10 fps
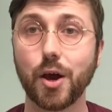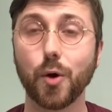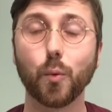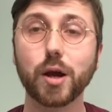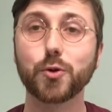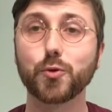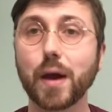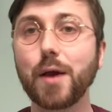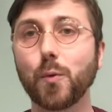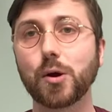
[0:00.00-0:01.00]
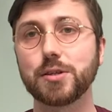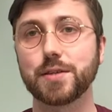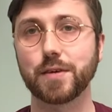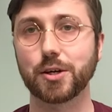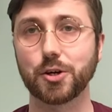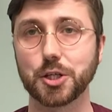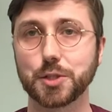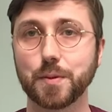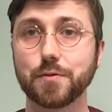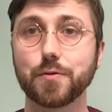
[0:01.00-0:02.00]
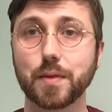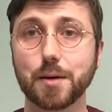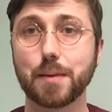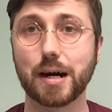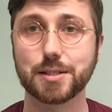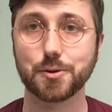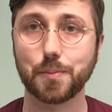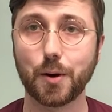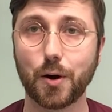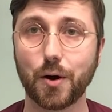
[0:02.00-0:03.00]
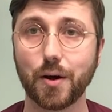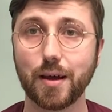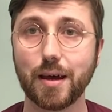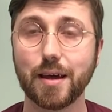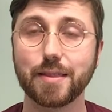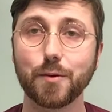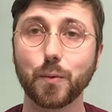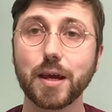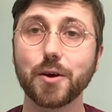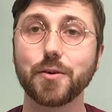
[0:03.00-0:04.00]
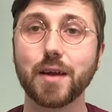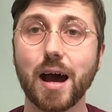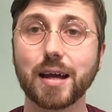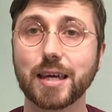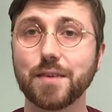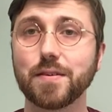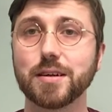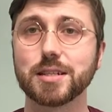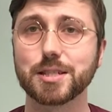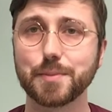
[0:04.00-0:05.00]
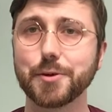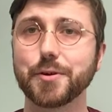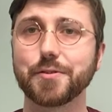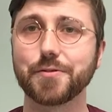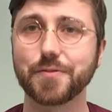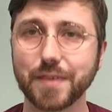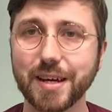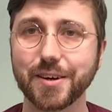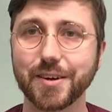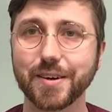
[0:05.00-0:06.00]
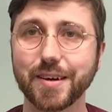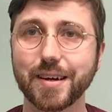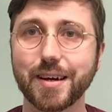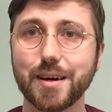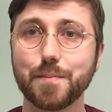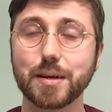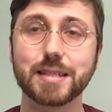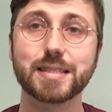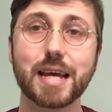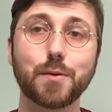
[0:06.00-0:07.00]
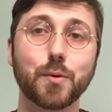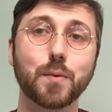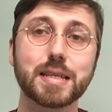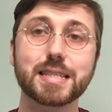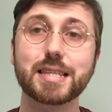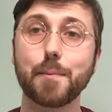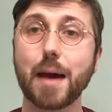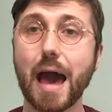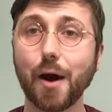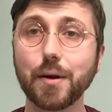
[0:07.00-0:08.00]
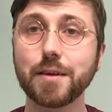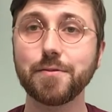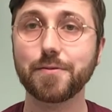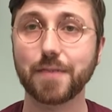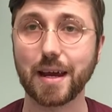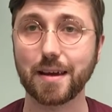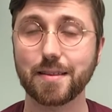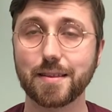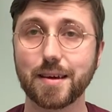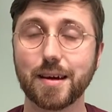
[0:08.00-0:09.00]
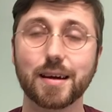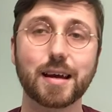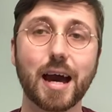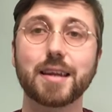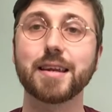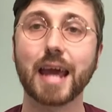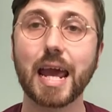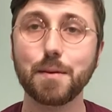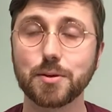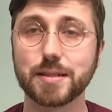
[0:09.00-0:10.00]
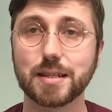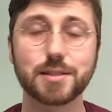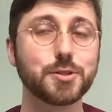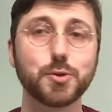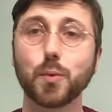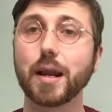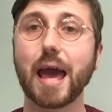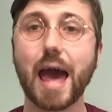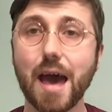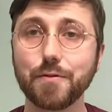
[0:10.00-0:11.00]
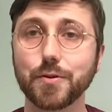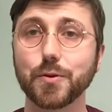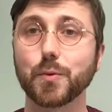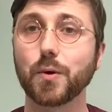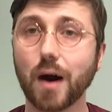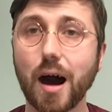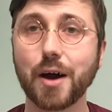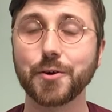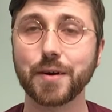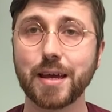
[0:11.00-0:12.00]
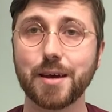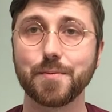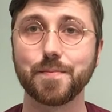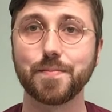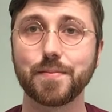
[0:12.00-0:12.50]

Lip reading: What great words of encouragement from the Apostle Paul, that we are not given a spirit of fear, but instead when we step out in faith, God enables us to do whatever will honor Him.